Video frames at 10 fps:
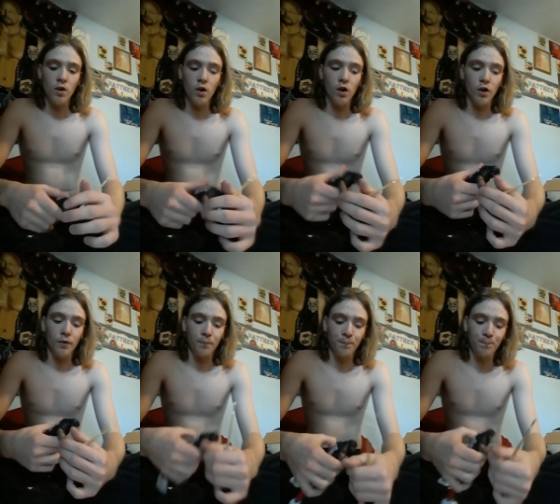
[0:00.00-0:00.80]

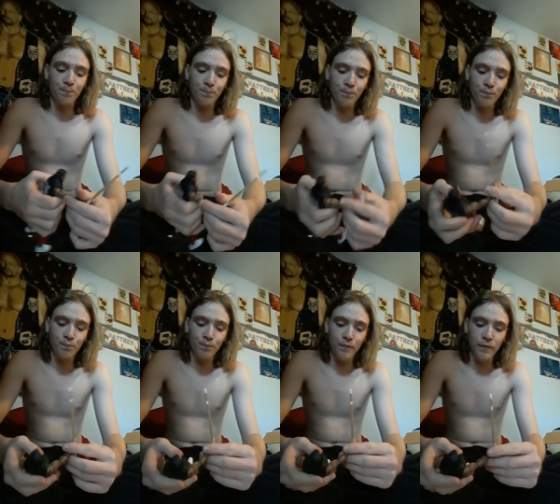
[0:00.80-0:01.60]
And
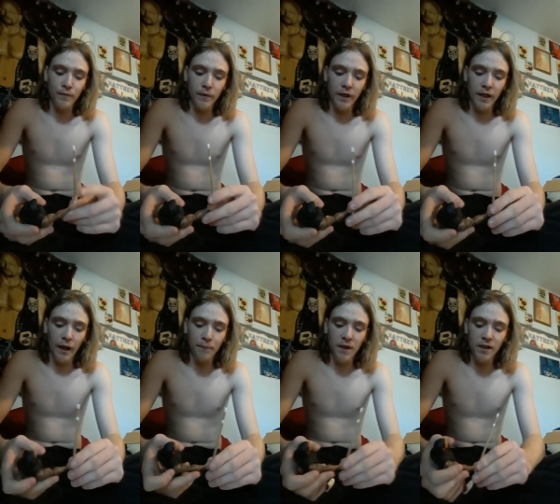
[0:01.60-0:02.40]

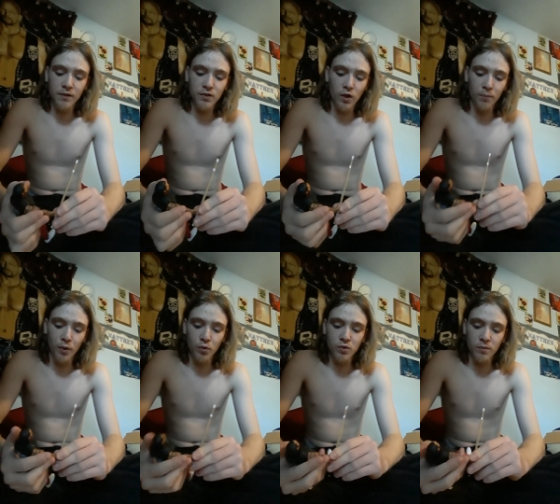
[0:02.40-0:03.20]
I may start
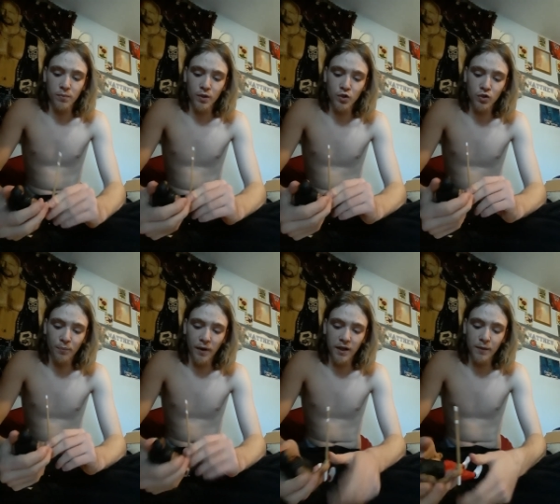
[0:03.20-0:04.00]
posting pictures on
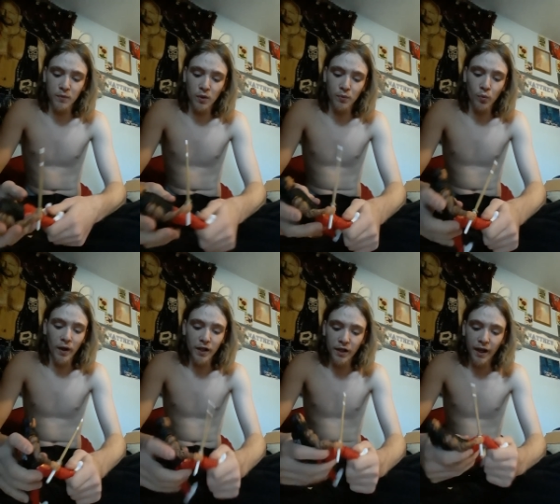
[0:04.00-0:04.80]
my
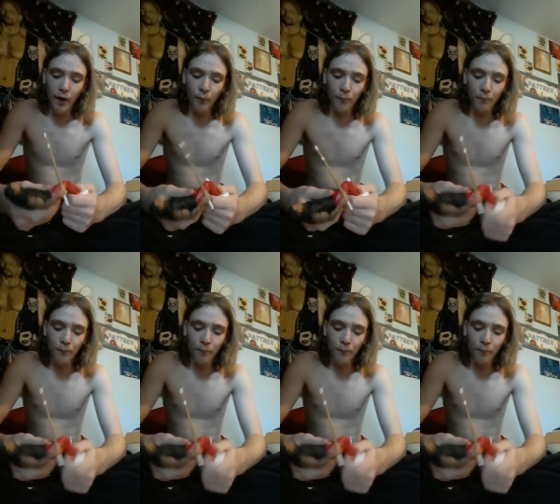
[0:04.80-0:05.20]
MWA account